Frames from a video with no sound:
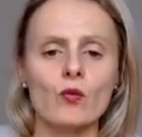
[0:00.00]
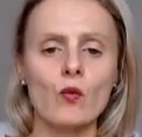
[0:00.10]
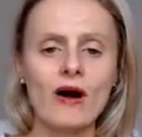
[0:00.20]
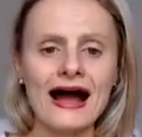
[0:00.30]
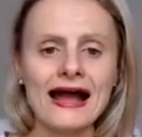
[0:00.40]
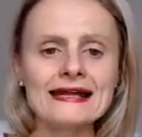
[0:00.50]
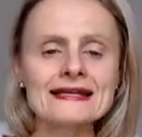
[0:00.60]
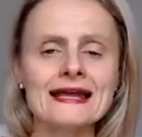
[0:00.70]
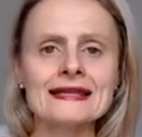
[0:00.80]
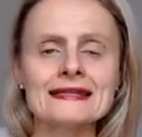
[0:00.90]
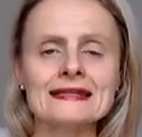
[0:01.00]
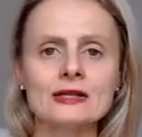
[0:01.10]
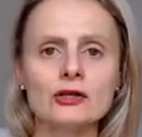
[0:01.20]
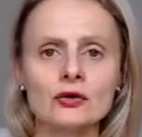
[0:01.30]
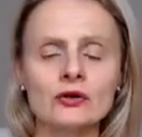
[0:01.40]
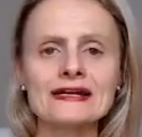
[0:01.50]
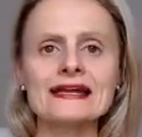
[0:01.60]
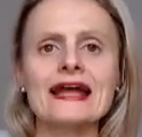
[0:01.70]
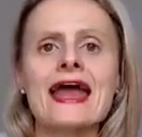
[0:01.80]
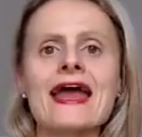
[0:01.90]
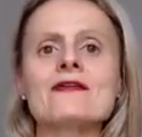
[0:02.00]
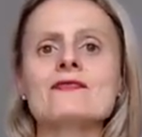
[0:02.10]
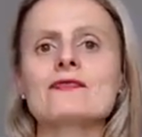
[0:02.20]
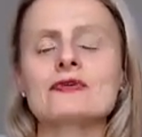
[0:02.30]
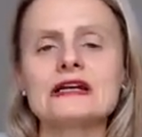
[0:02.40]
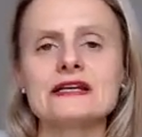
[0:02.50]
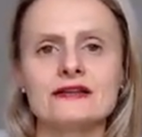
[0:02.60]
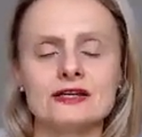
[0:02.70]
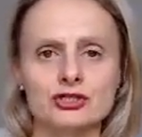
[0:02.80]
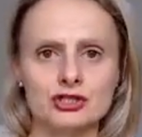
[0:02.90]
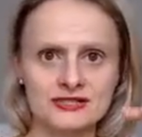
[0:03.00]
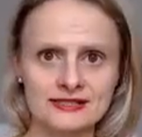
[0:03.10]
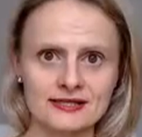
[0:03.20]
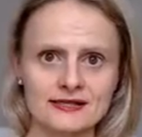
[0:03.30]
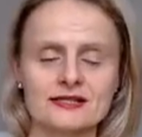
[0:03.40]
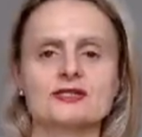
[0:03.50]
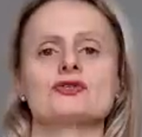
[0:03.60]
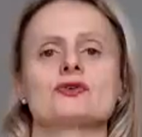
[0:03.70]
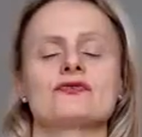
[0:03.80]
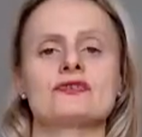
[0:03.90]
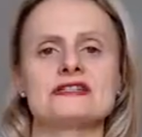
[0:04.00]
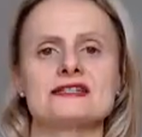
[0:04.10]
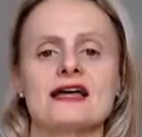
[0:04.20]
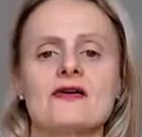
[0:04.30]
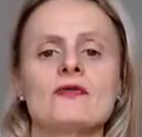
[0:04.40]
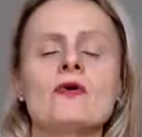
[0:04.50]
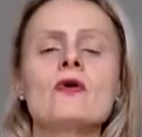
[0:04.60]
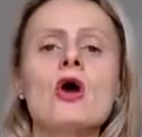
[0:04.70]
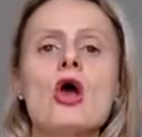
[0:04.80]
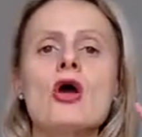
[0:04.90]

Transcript: wide and learning everything just at the surface level,